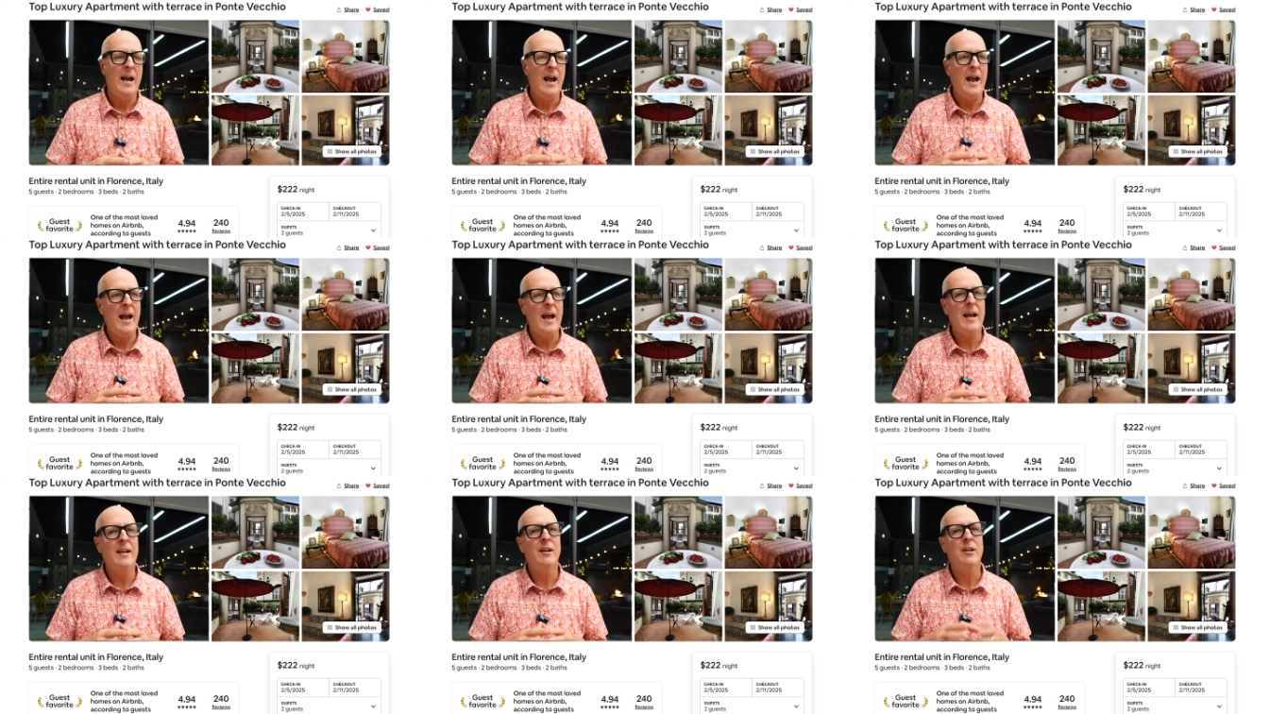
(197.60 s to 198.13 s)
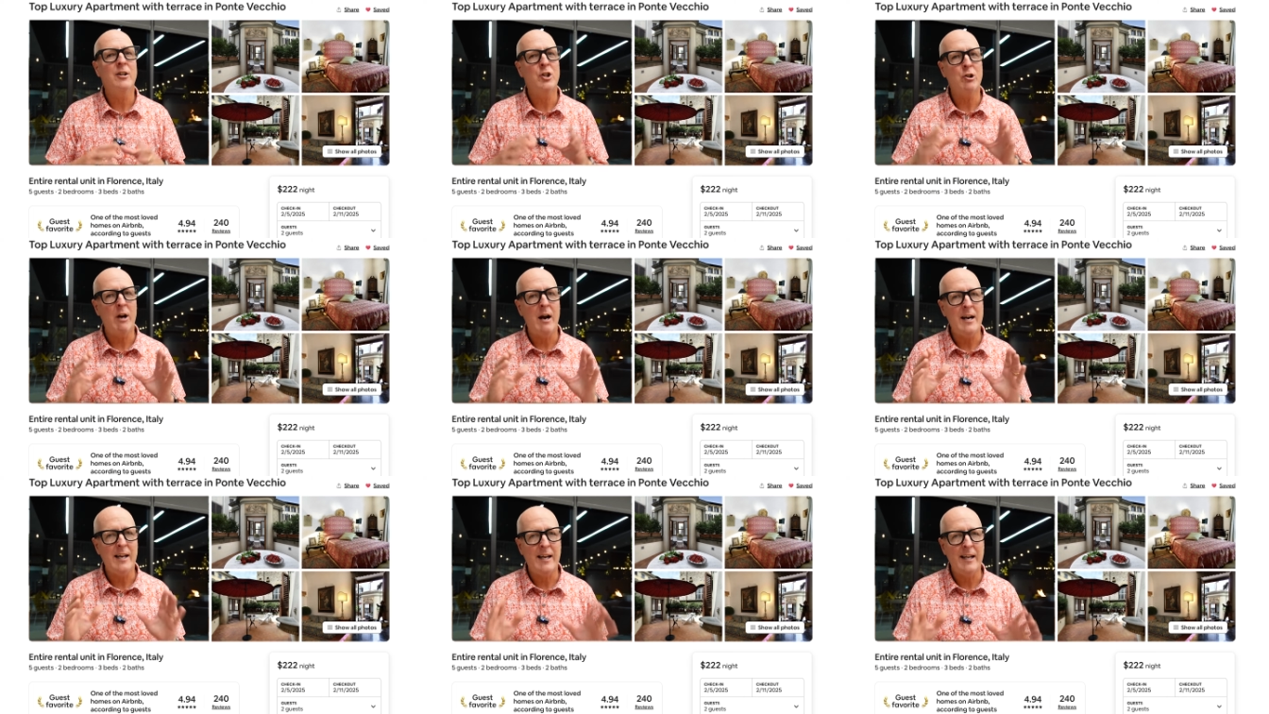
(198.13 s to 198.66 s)
and
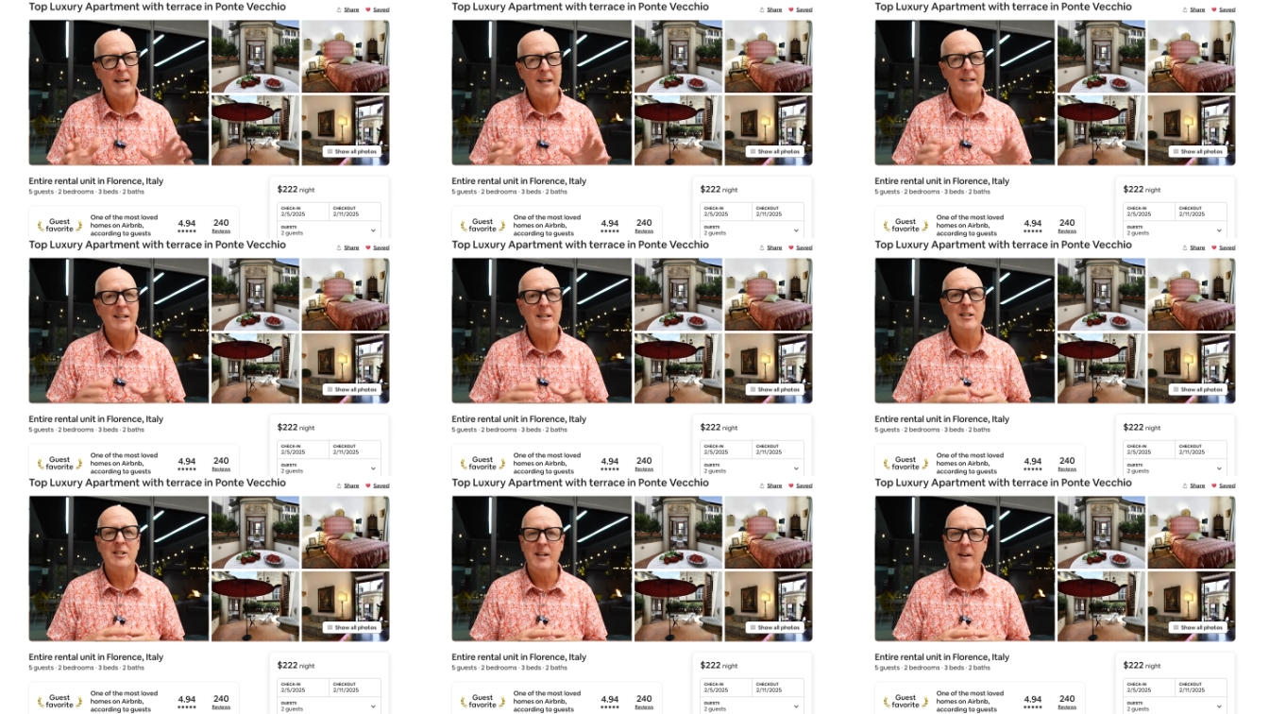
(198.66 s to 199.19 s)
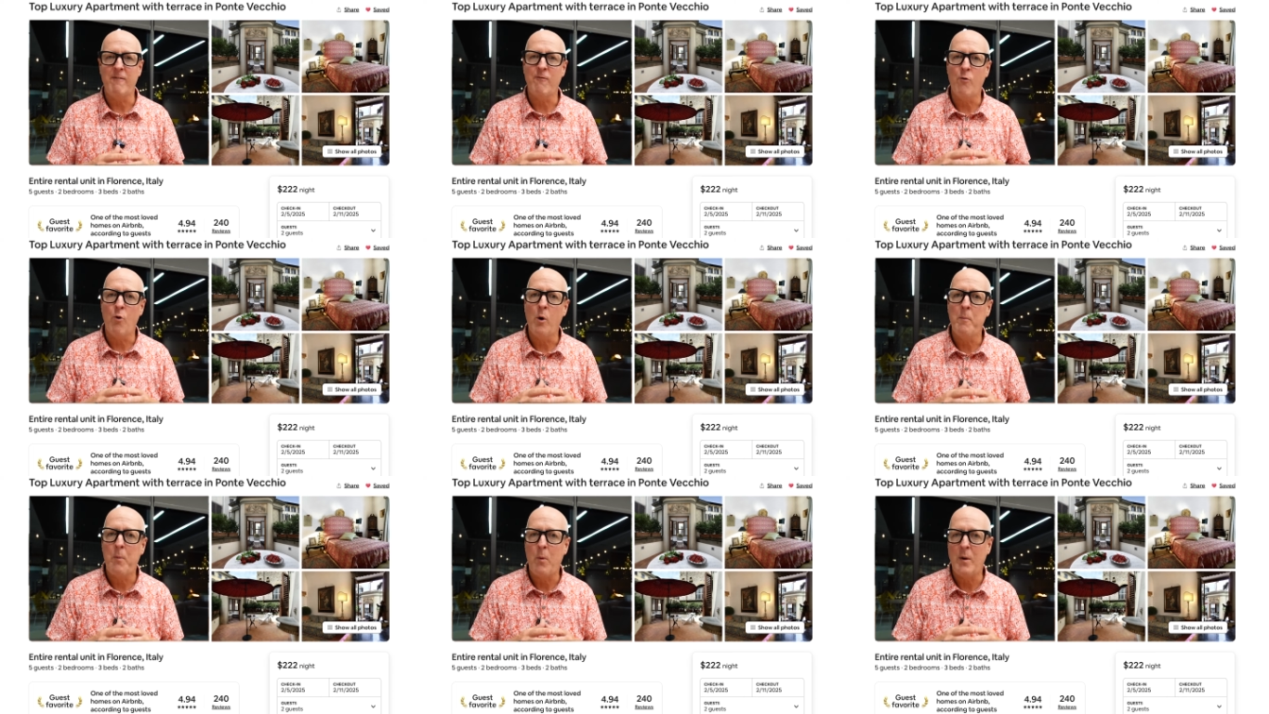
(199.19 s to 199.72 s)
try to get at least a
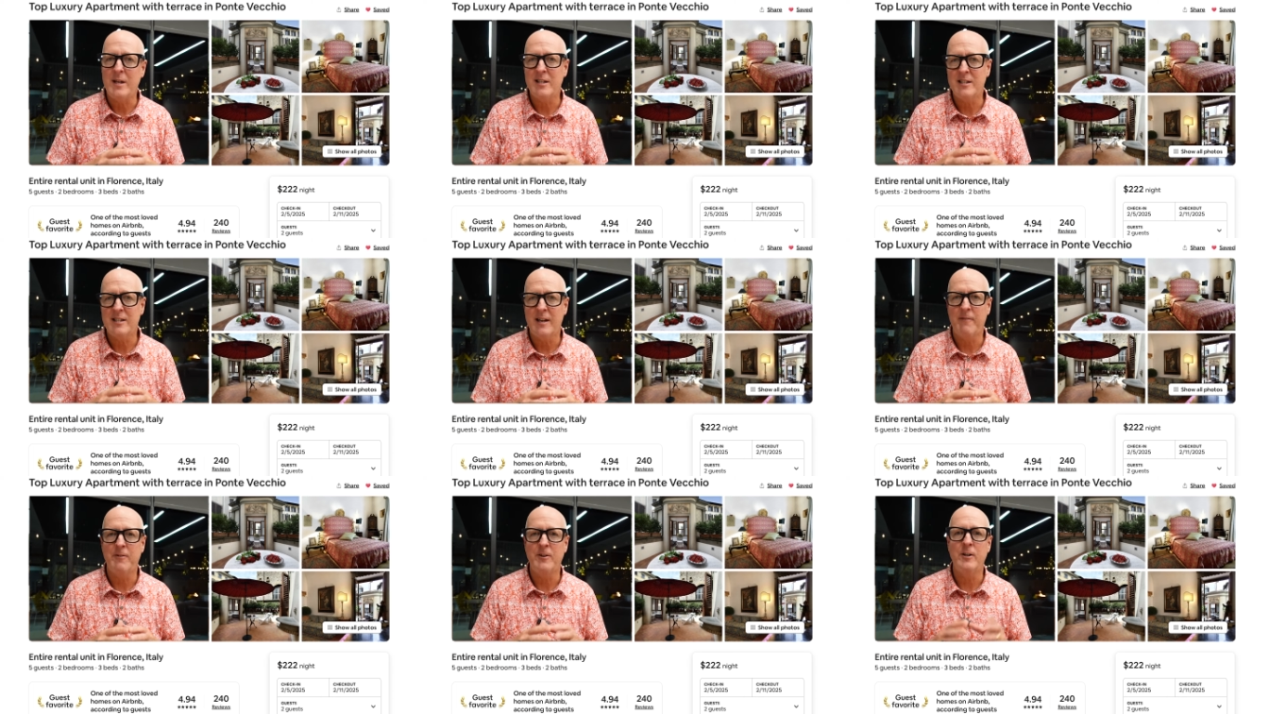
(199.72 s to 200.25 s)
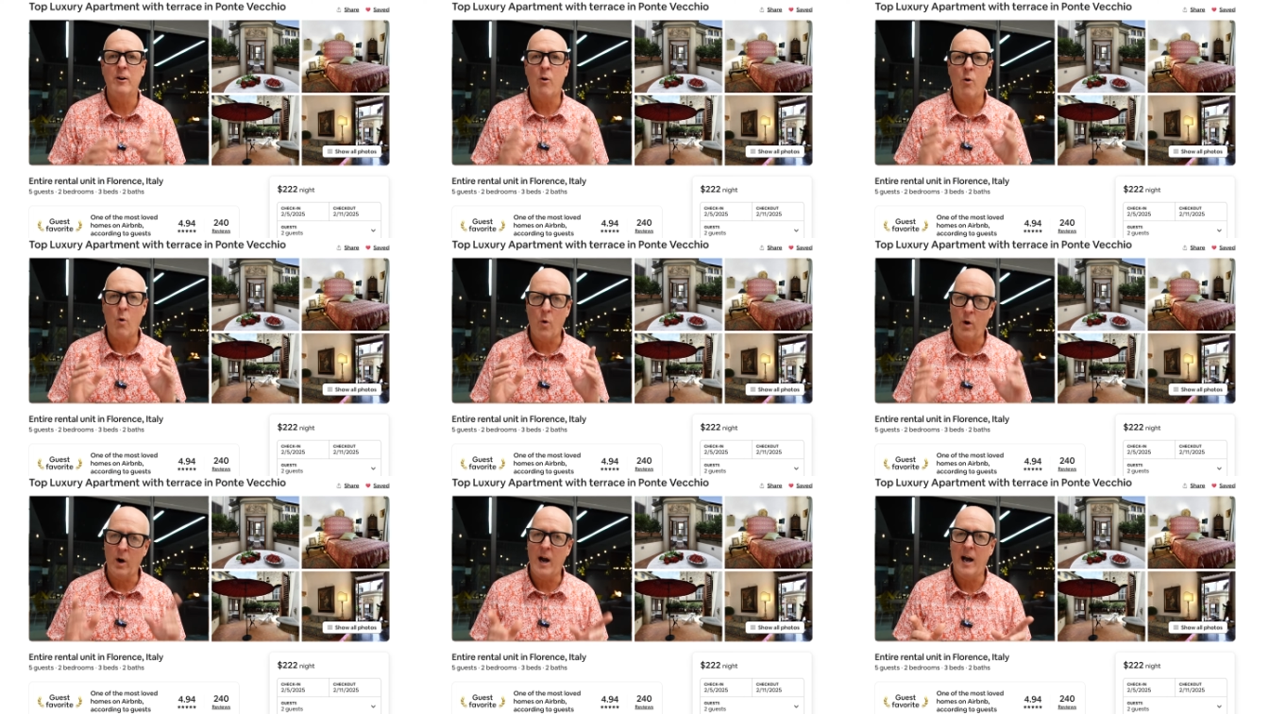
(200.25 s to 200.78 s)
4.7
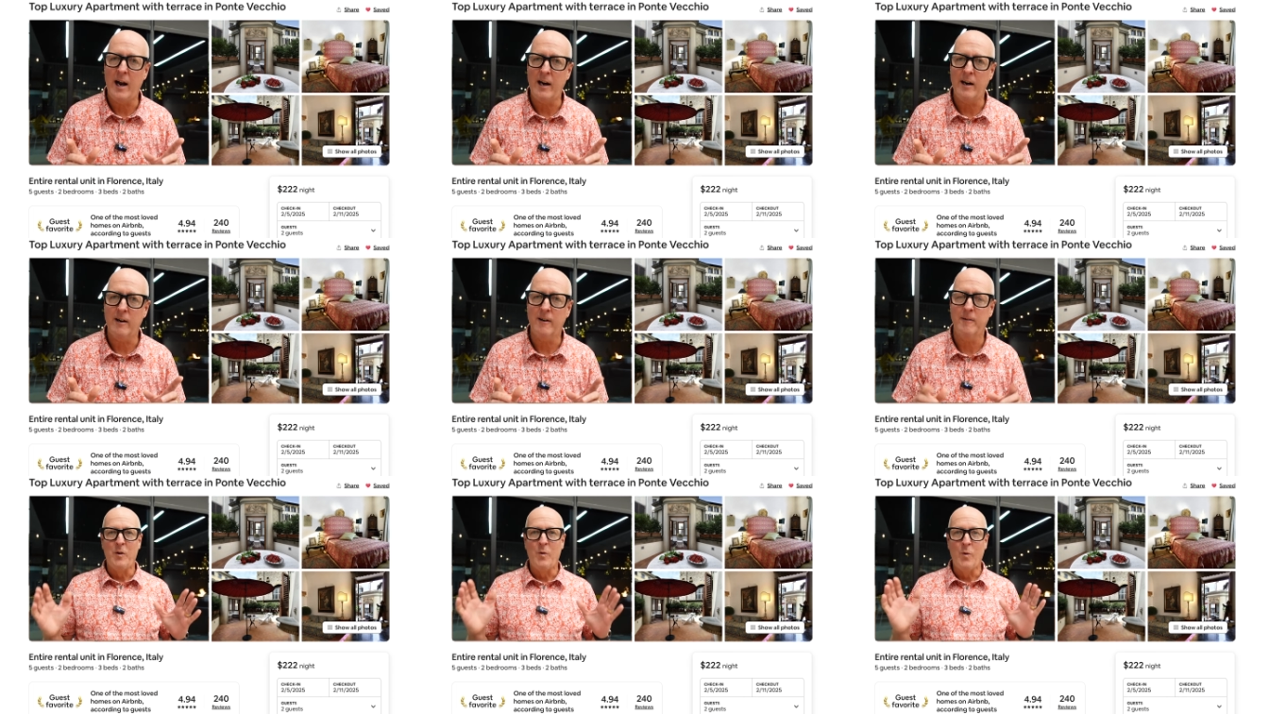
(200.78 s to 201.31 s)
or higher.